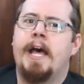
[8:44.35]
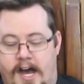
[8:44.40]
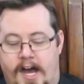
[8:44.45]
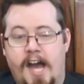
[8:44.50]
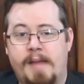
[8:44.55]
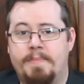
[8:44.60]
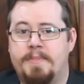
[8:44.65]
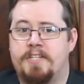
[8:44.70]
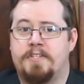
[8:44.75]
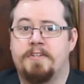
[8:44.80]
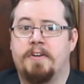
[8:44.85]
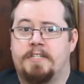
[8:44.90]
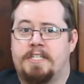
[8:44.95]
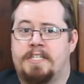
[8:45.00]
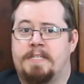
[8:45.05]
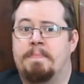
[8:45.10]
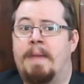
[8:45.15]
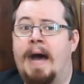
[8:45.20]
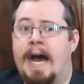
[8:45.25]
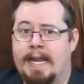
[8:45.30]
I'm just not
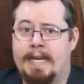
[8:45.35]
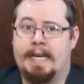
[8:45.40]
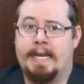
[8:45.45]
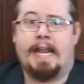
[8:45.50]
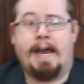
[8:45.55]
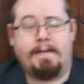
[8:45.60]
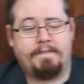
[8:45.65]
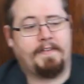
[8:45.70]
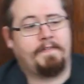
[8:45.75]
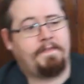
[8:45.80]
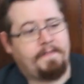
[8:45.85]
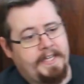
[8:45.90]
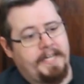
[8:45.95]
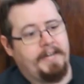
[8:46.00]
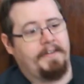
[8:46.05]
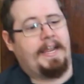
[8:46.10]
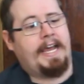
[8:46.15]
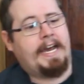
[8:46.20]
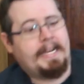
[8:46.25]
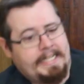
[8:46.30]
smart enough to
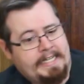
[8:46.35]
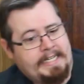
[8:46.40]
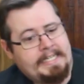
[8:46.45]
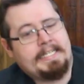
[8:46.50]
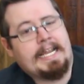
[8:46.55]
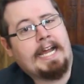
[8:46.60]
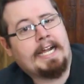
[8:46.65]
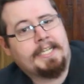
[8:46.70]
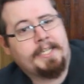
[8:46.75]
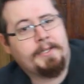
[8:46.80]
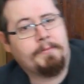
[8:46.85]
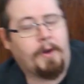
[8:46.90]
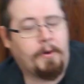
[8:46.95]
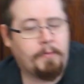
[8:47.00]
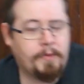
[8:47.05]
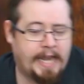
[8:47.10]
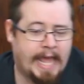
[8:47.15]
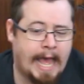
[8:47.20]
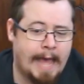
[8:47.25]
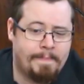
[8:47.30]
figure out exactly
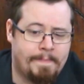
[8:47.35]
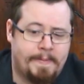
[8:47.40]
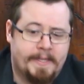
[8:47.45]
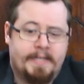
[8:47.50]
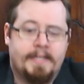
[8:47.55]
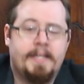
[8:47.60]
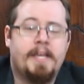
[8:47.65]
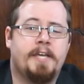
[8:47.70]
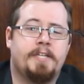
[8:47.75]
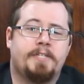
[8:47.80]
what would happen.